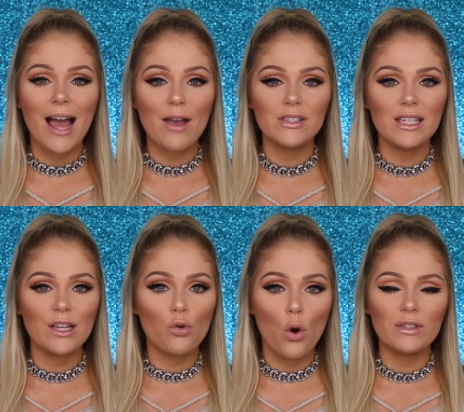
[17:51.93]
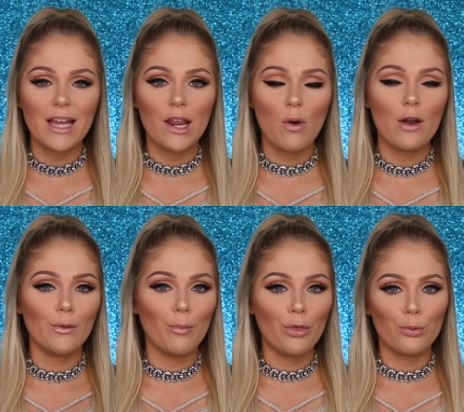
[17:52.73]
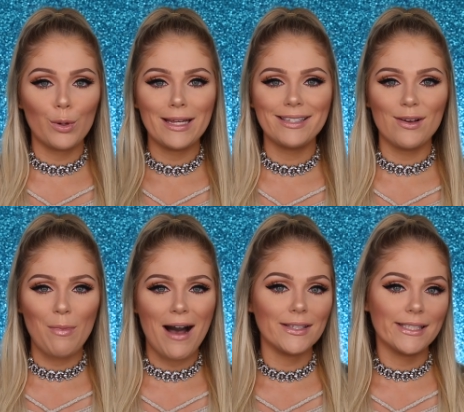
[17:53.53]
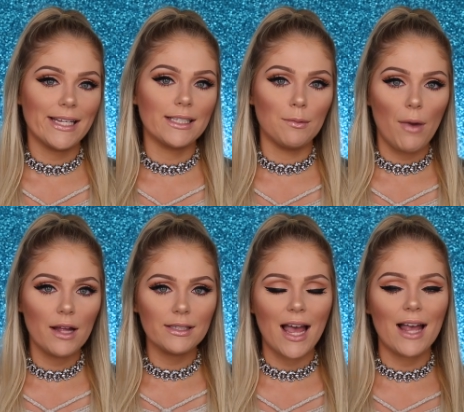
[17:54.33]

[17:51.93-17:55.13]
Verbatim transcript: I've seen quotes anywhere from three to about six months